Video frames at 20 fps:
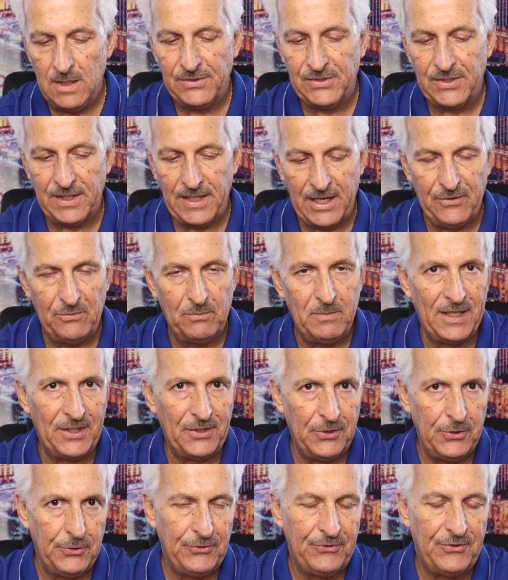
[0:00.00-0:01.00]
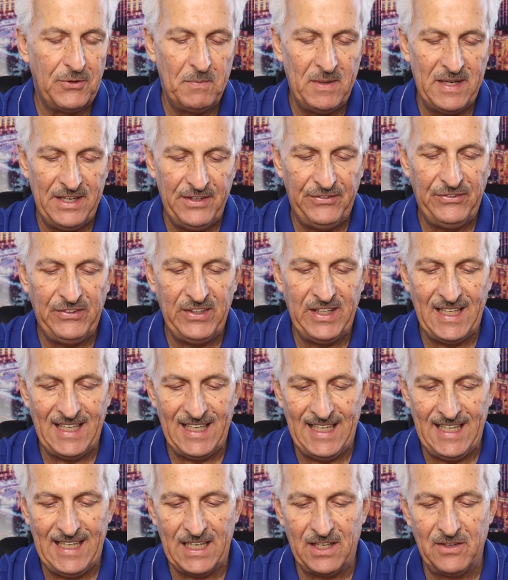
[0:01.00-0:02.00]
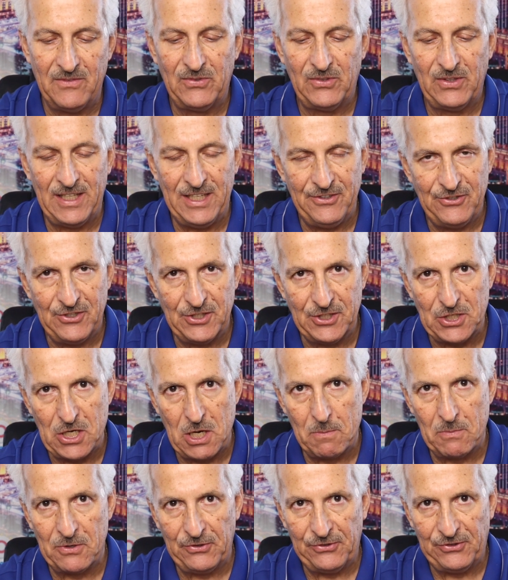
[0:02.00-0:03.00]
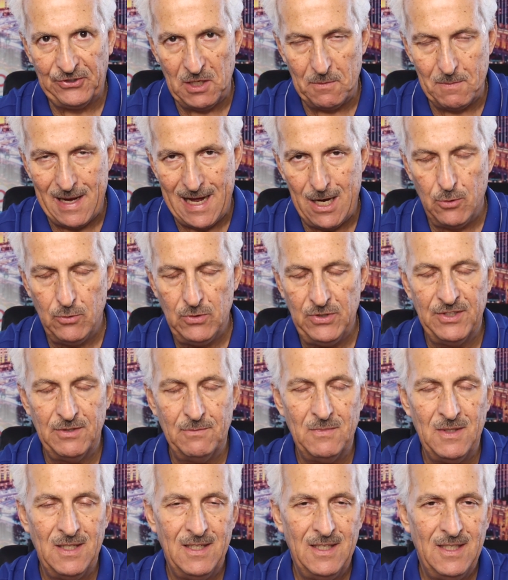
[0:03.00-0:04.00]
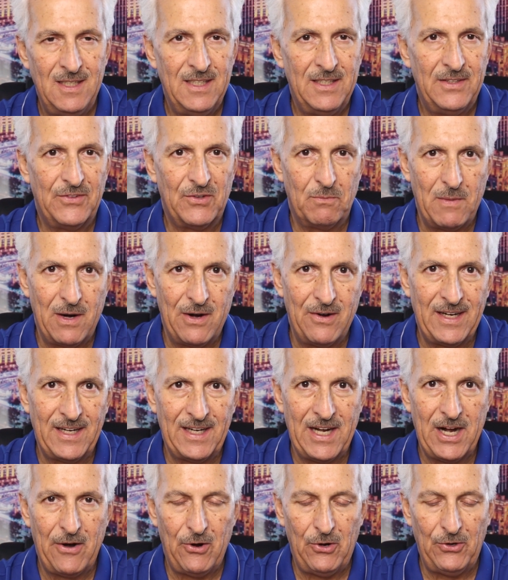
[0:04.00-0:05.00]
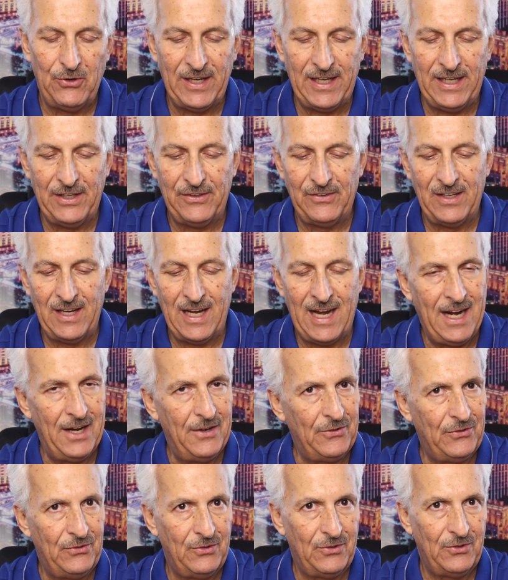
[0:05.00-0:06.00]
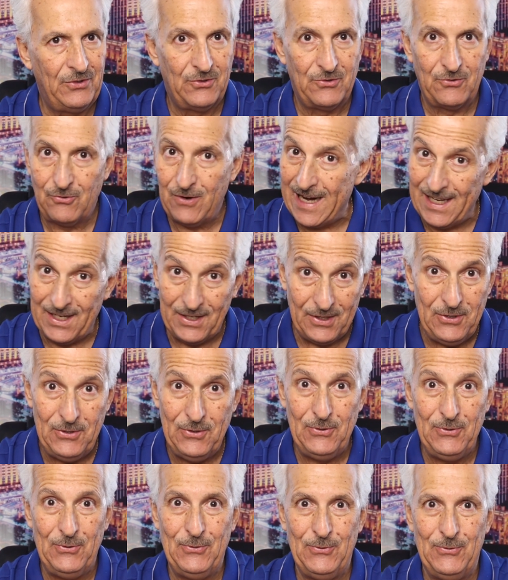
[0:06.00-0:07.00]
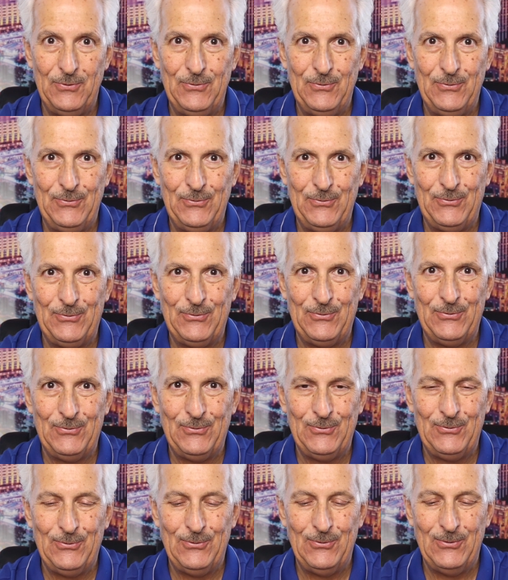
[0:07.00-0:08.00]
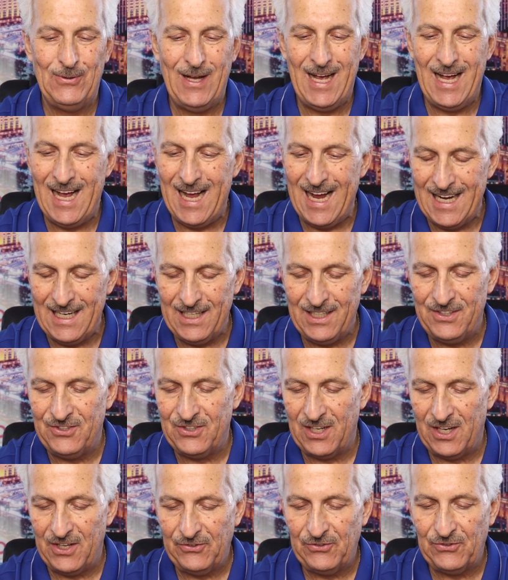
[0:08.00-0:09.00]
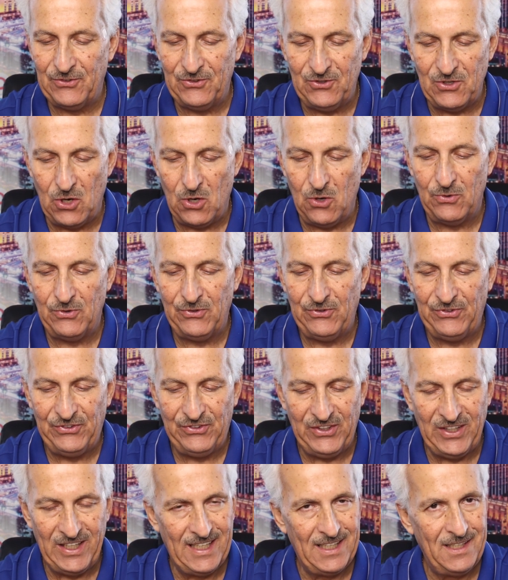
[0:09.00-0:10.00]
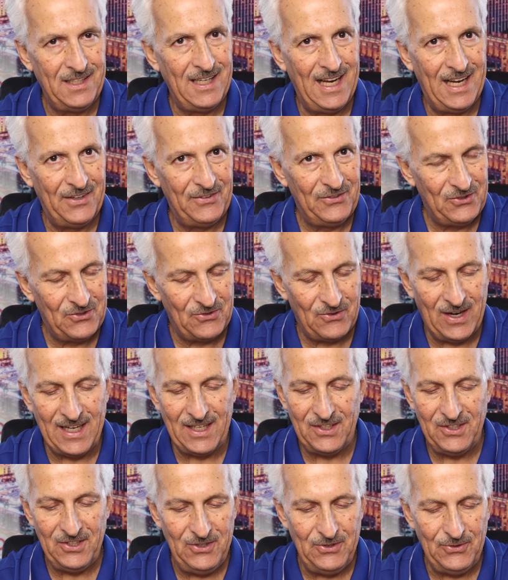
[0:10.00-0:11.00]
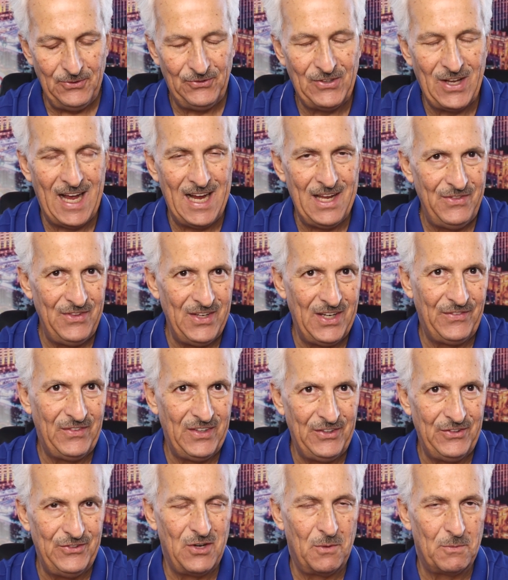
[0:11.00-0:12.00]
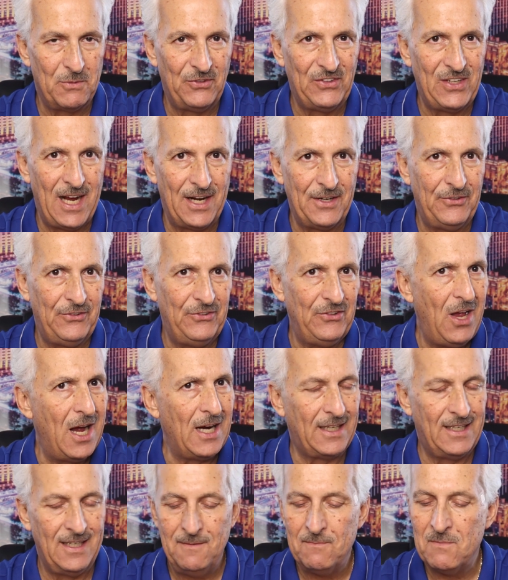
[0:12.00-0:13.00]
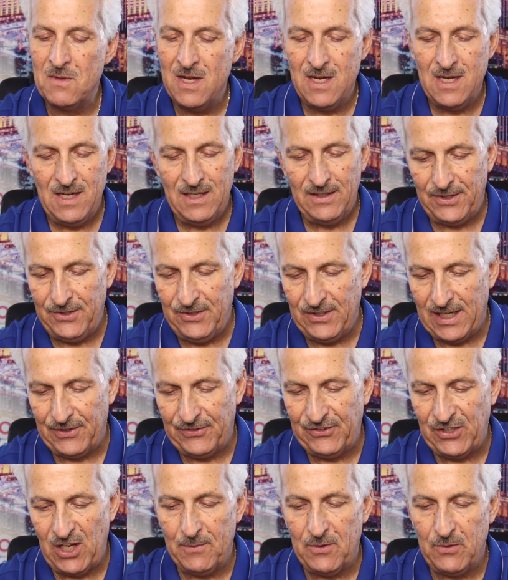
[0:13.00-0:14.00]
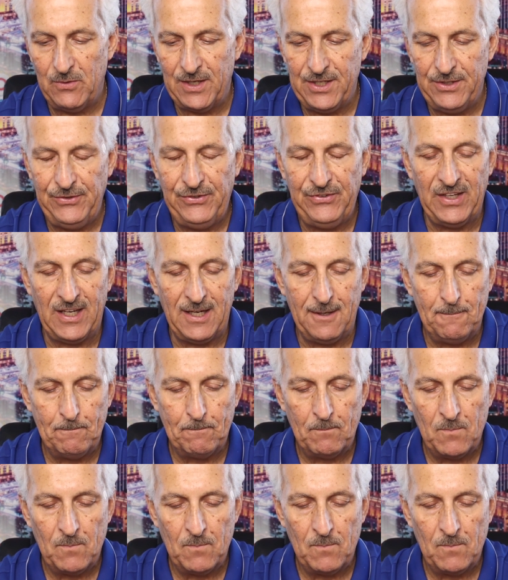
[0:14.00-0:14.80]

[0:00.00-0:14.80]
Today's big news, the PCE inflation numbers come out. The market heralding it as great news. I just don't see it as great news. I think these numbers kind of suck. Now you guys tell me what you see.